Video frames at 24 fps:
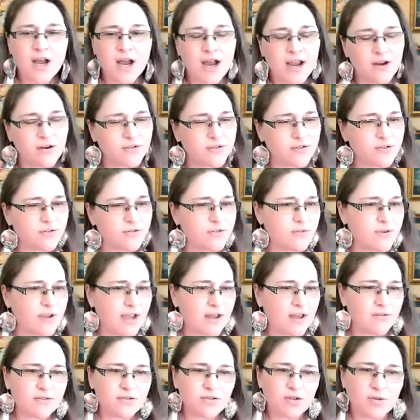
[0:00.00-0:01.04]
I also do
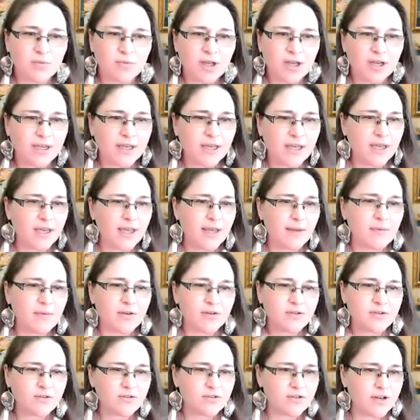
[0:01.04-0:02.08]
calendar blocking. I'm
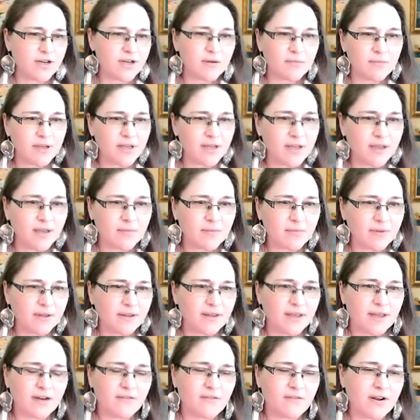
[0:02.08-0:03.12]
also trying to be completely
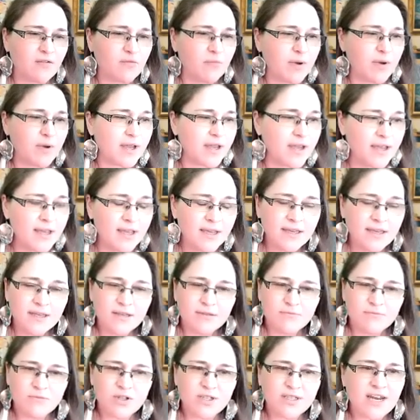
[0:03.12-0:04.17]
innovative, but
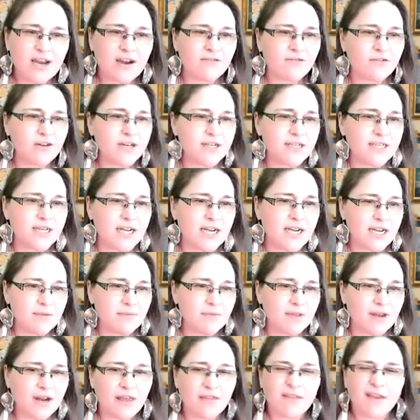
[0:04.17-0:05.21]
just every time
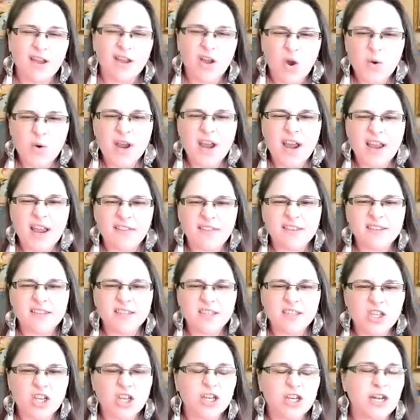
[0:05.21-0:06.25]
that I think, okay, this
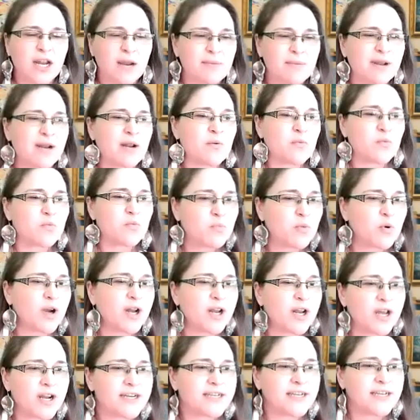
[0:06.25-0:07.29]
is good, I'm getting pretty
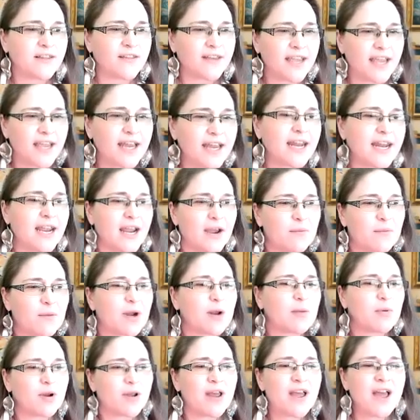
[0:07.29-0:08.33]
good at delegating,
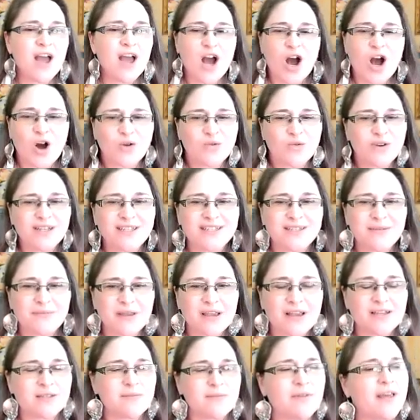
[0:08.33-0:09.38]
I'll read something
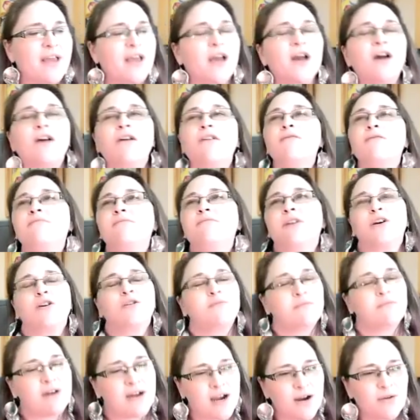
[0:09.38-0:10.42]
else and be like, oh, no,
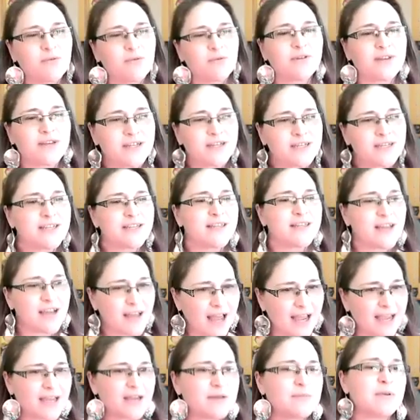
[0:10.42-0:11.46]

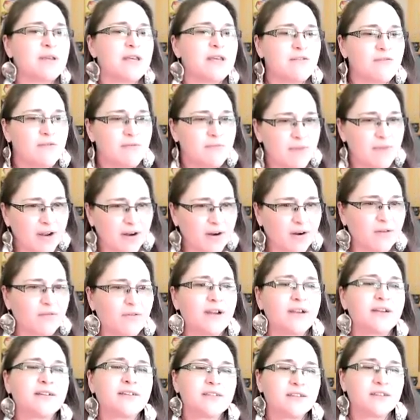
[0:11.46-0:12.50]
I could be even better,
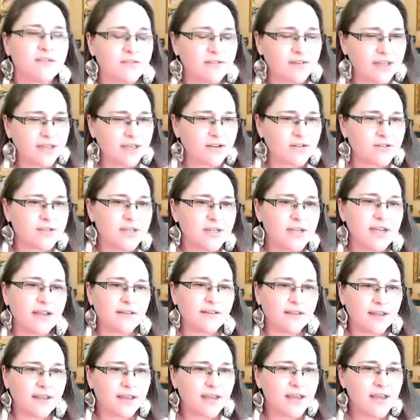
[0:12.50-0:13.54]
right? So like you're saying,
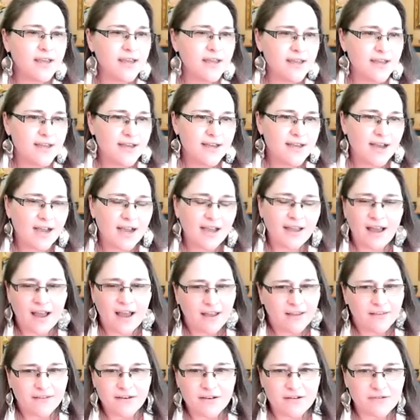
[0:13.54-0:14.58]
like,
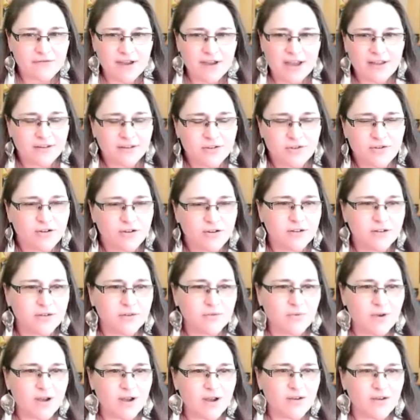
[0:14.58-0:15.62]
I love Atlas Shrugged as
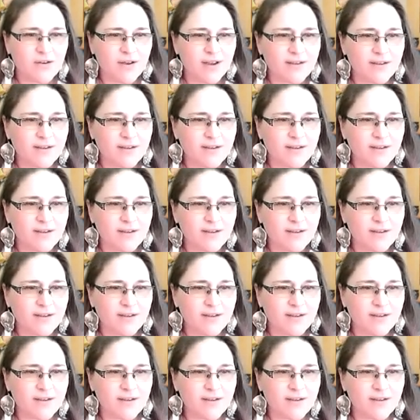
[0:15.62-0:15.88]
well.